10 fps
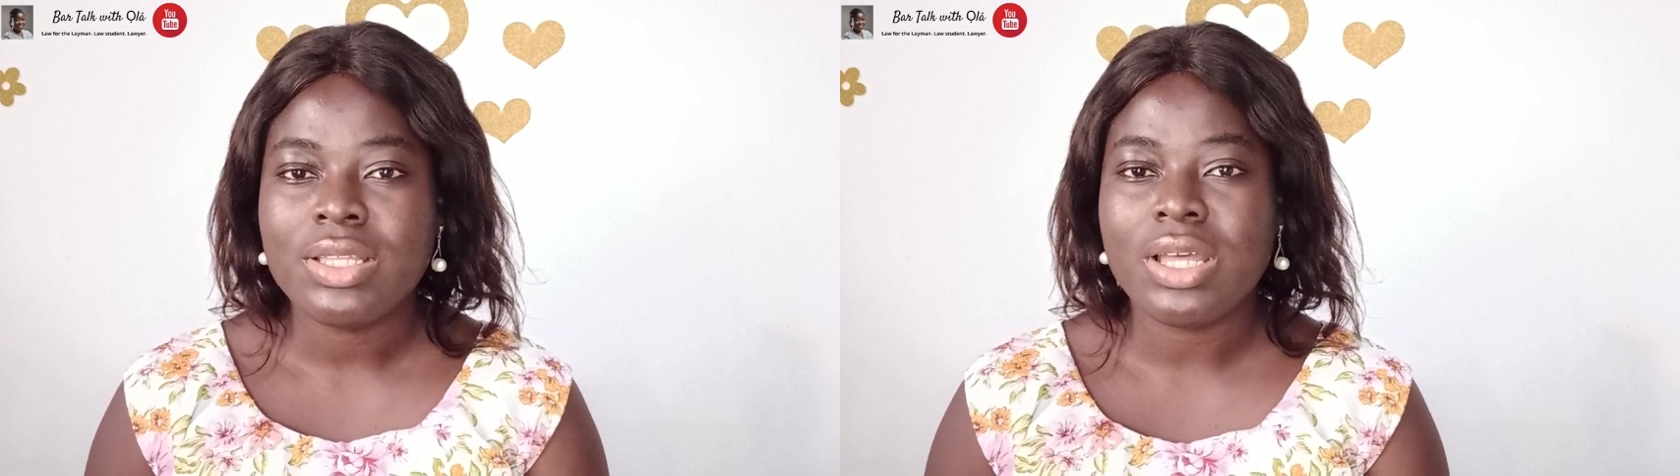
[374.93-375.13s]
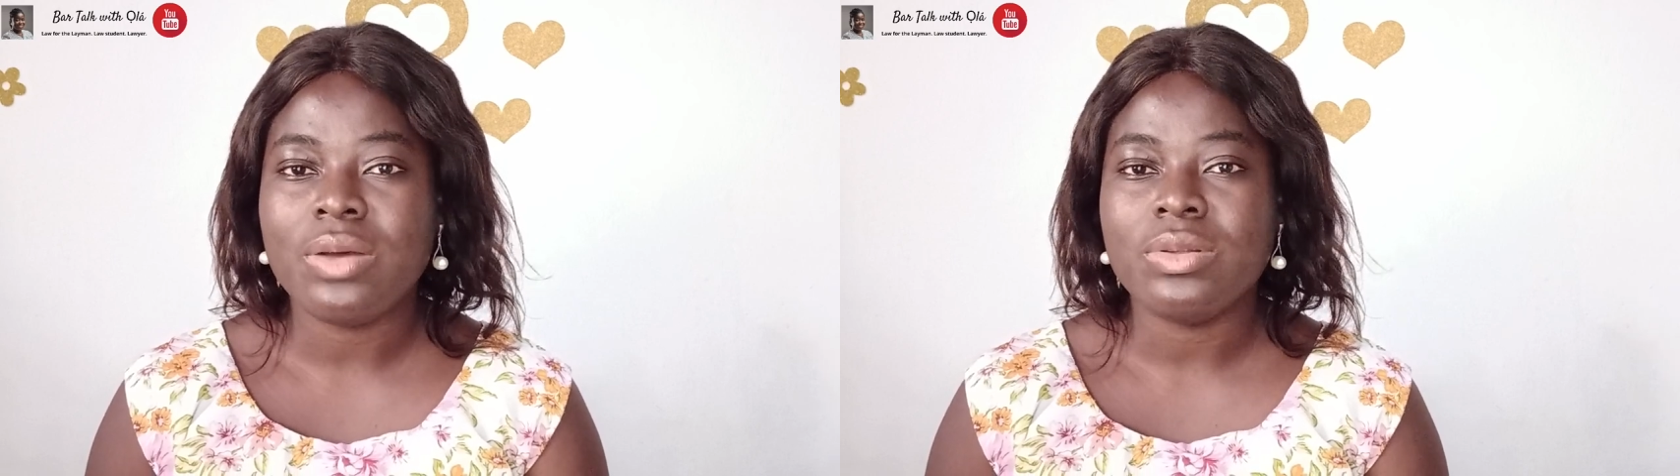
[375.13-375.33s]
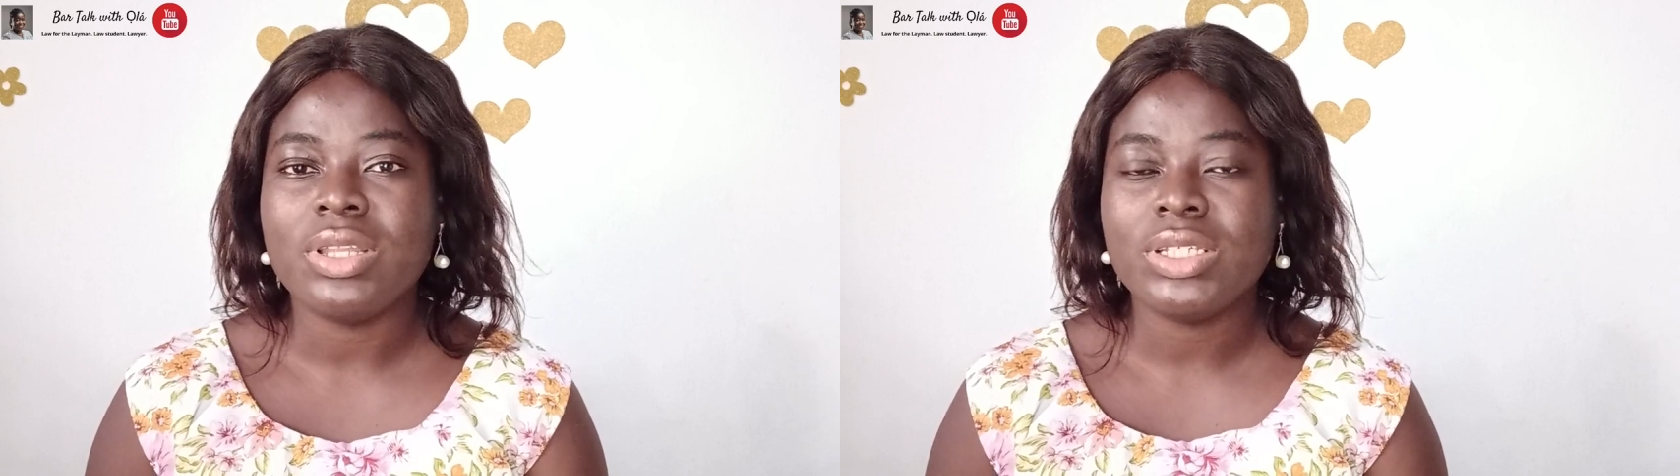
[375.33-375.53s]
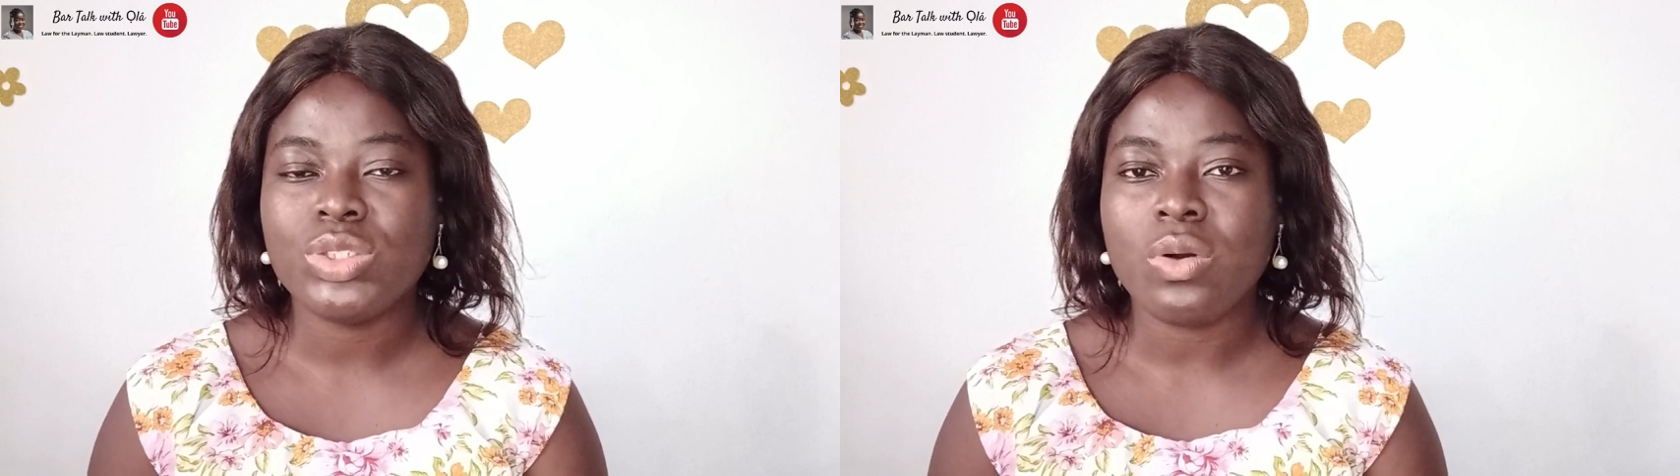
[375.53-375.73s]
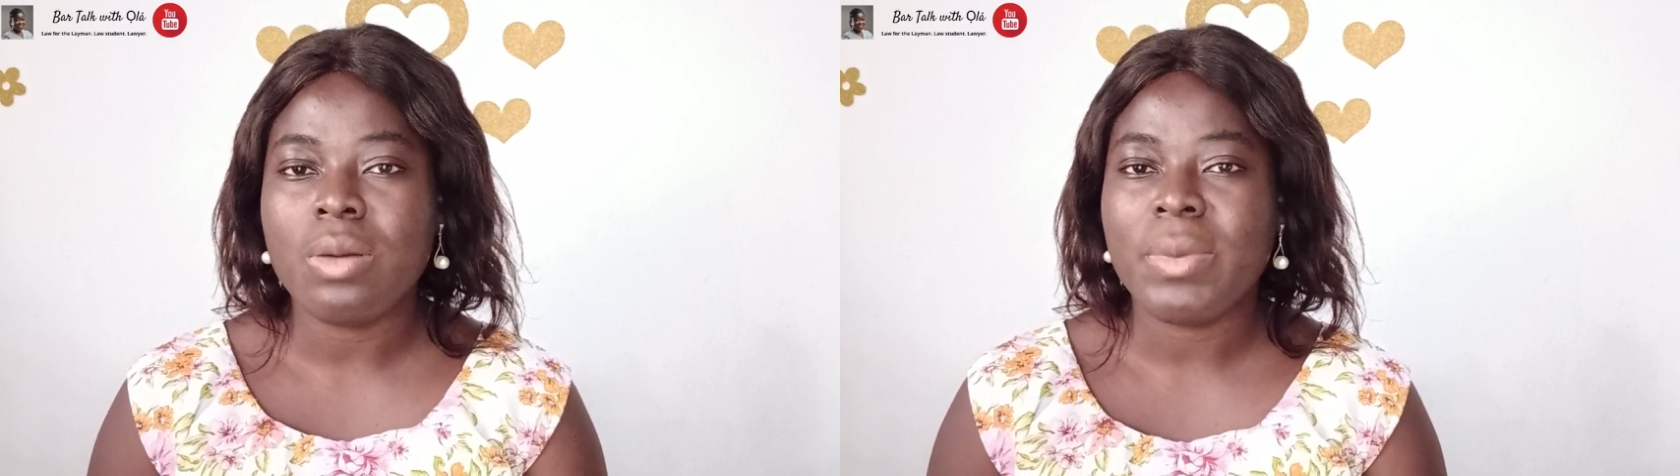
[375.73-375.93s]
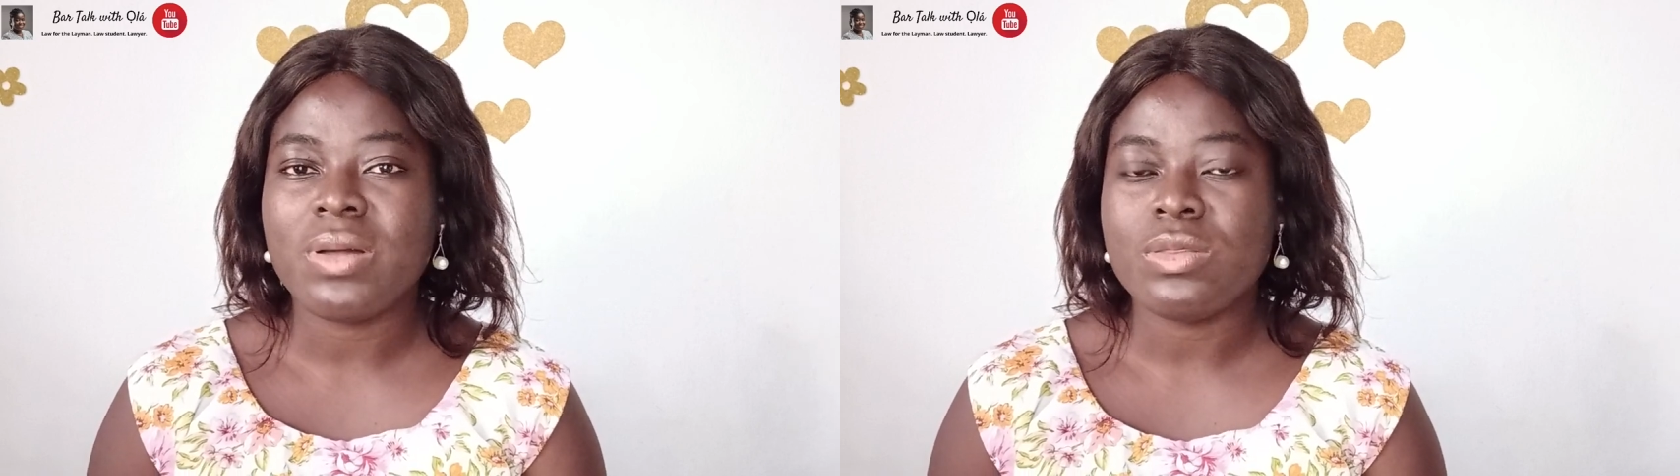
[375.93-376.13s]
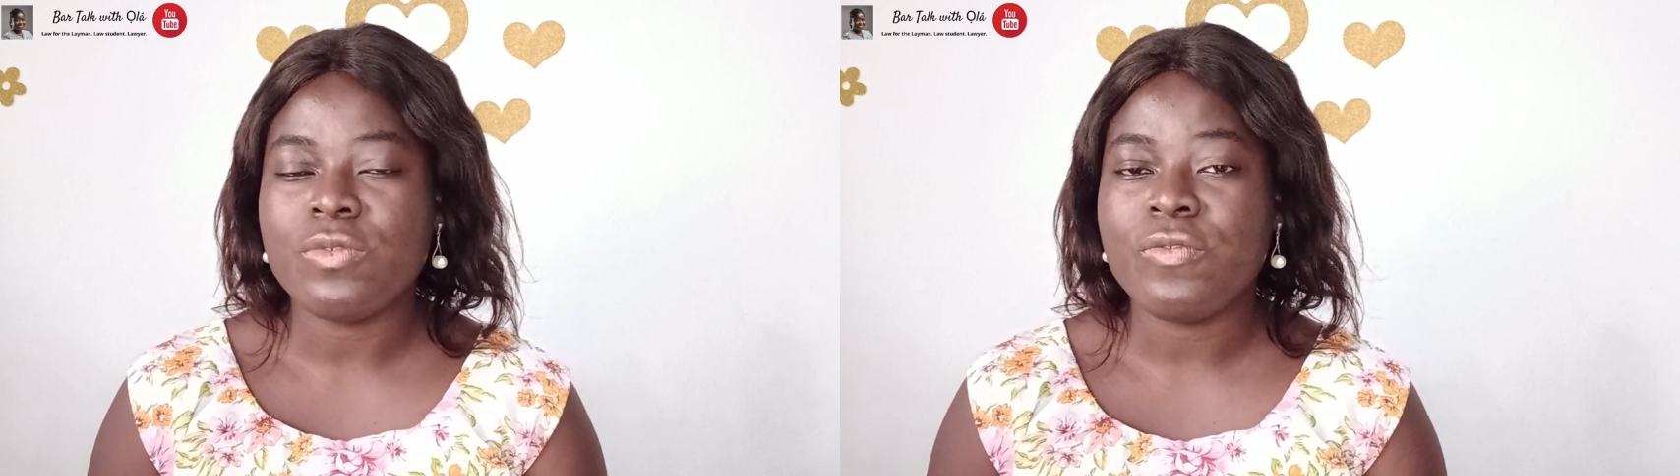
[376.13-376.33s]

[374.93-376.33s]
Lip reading: Now, let's talk about the